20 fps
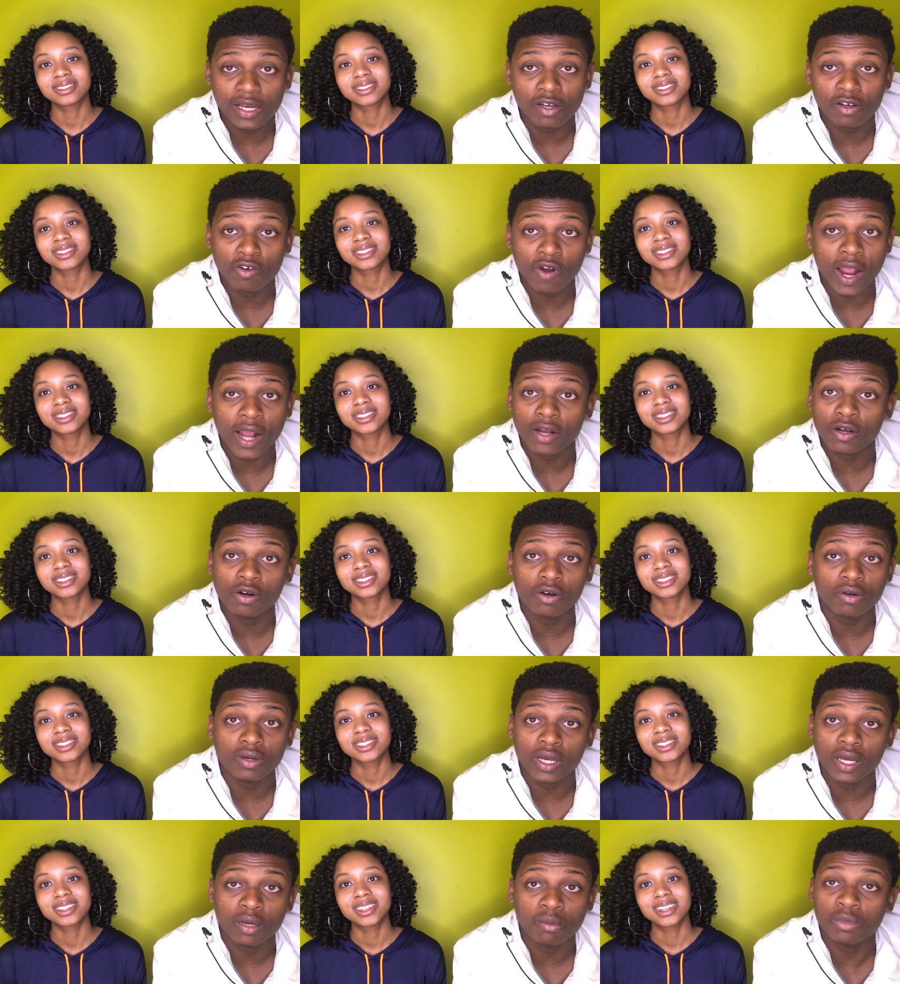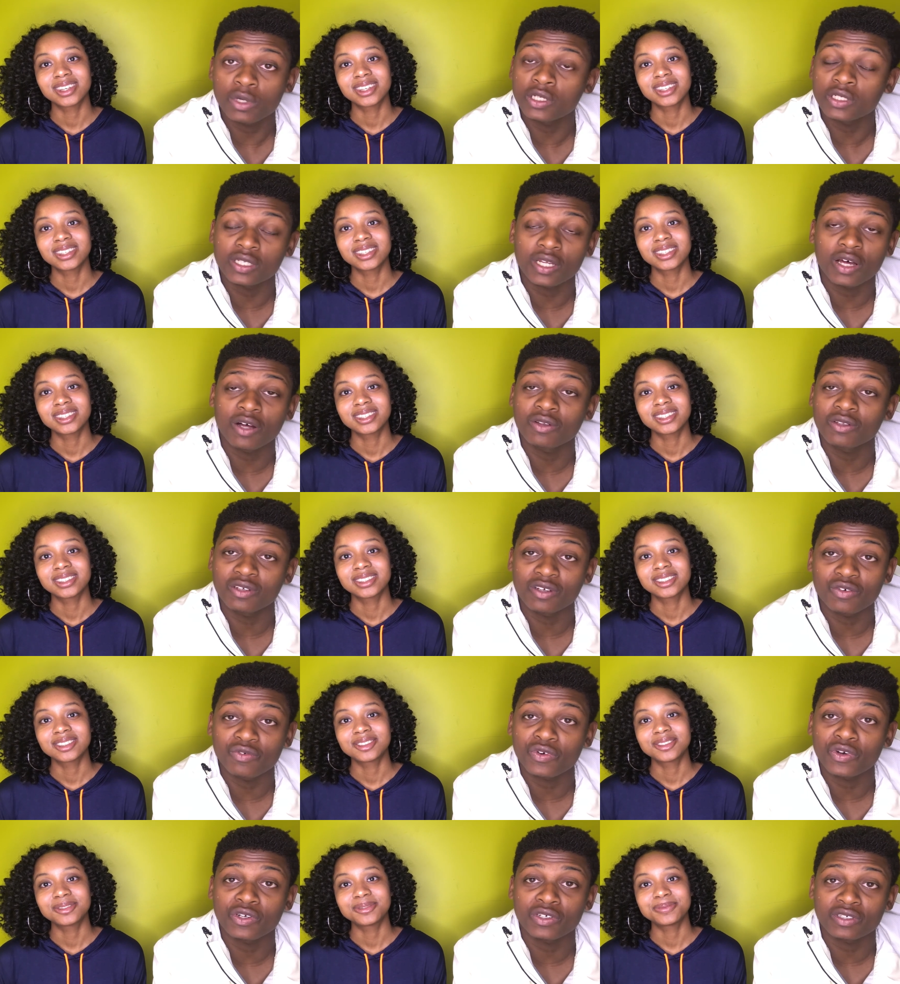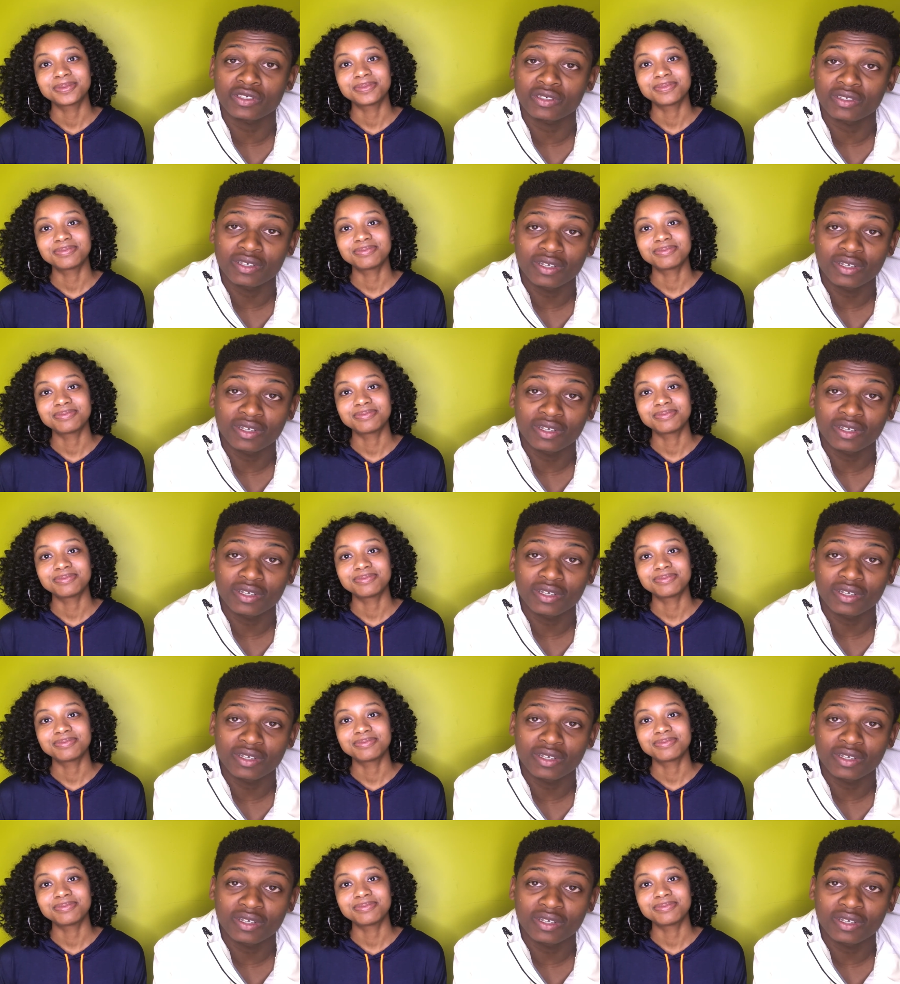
Speaker 1: like crack cocaine, but it's the healthier version.